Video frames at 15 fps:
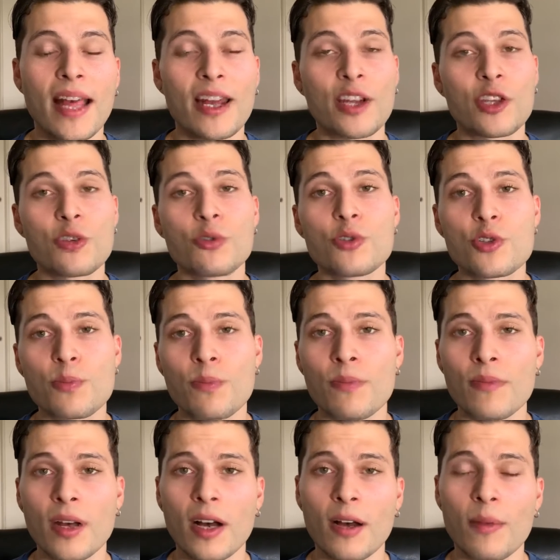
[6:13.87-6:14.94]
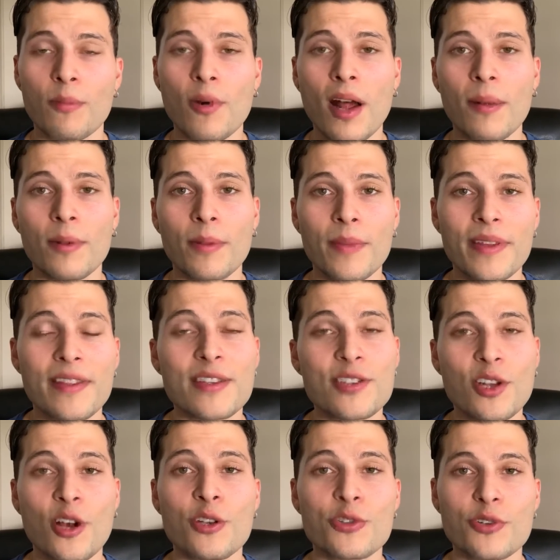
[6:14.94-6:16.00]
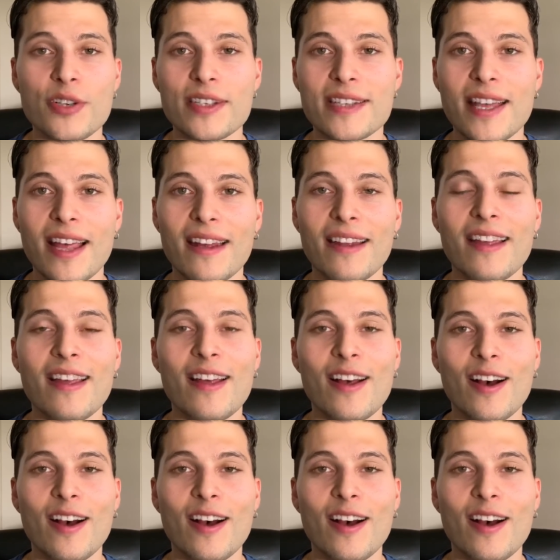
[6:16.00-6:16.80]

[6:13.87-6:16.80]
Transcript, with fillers: And a huge uh, problem in this country is that